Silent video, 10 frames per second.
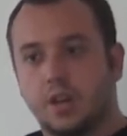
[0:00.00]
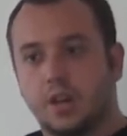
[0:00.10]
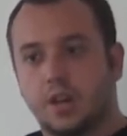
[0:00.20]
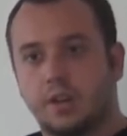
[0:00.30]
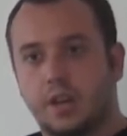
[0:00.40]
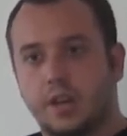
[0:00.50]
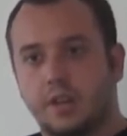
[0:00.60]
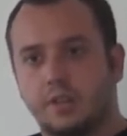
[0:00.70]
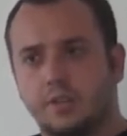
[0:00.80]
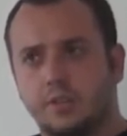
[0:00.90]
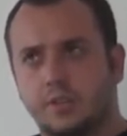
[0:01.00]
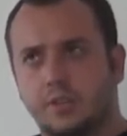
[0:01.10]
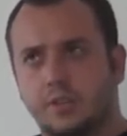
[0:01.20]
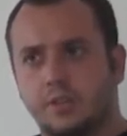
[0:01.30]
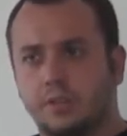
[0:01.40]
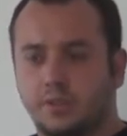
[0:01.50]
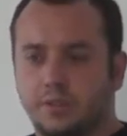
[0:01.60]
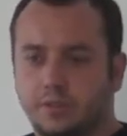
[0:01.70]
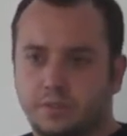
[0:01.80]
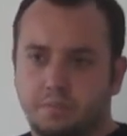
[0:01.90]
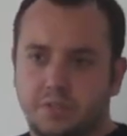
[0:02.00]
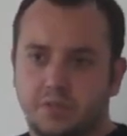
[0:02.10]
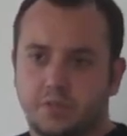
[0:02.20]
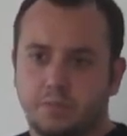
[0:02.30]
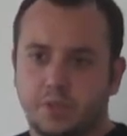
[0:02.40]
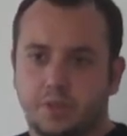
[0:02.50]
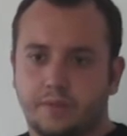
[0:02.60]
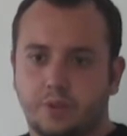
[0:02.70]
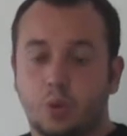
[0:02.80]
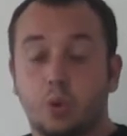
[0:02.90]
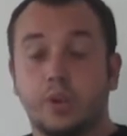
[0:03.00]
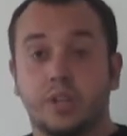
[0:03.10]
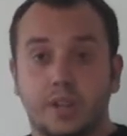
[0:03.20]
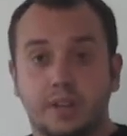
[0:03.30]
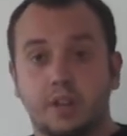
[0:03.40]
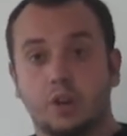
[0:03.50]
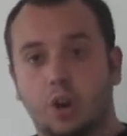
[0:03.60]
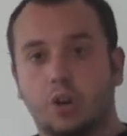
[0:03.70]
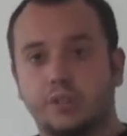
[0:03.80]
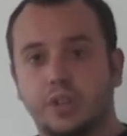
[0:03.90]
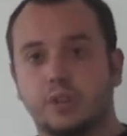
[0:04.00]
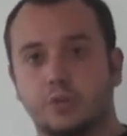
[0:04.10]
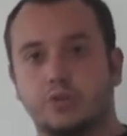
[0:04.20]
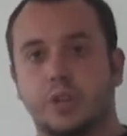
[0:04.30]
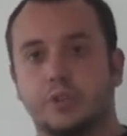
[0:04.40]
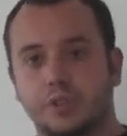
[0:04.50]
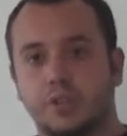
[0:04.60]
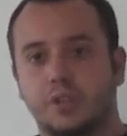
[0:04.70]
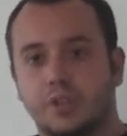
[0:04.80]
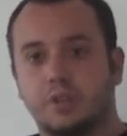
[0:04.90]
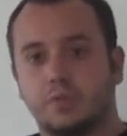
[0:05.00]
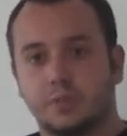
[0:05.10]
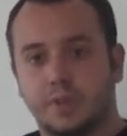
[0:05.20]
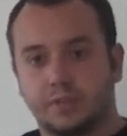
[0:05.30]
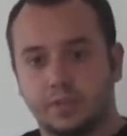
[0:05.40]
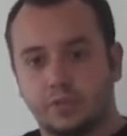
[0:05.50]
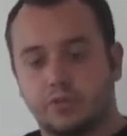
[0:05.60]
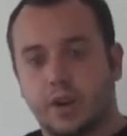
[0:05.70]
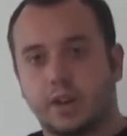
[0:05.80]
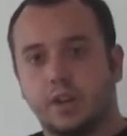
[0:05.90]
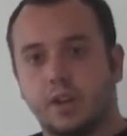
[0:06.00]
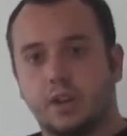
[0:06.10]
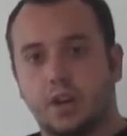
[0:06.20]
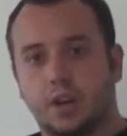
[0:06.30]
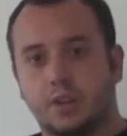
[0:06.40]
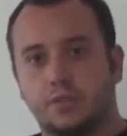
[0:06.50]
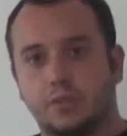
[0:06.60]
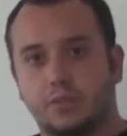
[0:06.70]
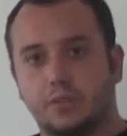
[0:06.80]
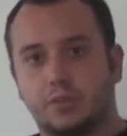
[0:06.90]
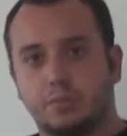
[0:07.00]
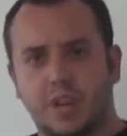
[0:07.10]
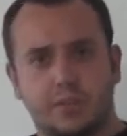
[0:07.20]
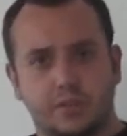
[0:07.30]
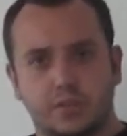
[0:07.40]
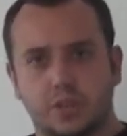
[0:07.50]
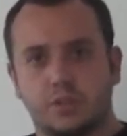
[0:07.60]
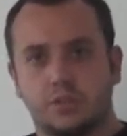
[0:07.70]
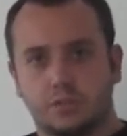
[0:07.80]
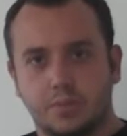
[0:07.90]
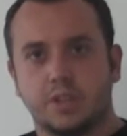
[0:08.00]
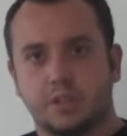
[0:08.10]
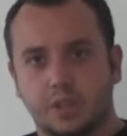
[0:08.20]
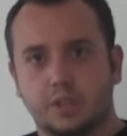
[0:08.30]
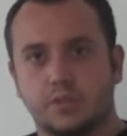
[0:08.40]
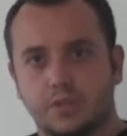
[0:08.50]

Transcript: uh, and in, in, in in terms of coordinating all the other trainers in that respectable track uh, to to make the sessions to make the